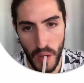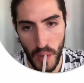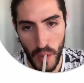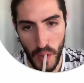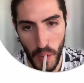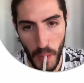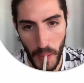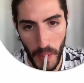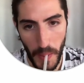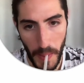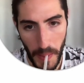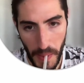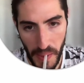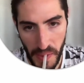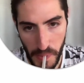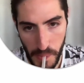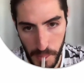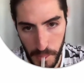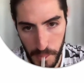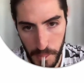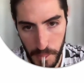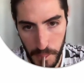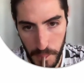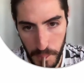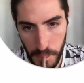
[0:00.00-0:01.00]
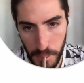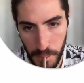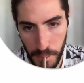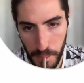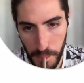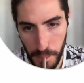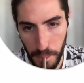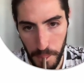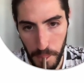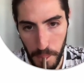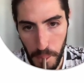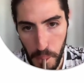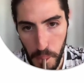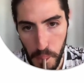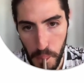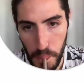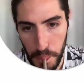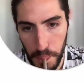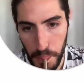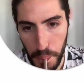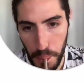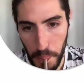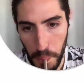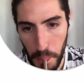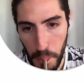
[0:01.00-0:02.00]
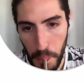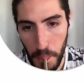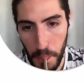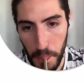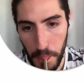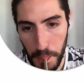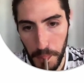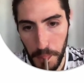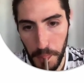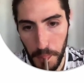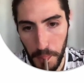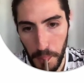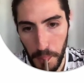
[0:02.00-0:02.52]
This part is essentially what is called a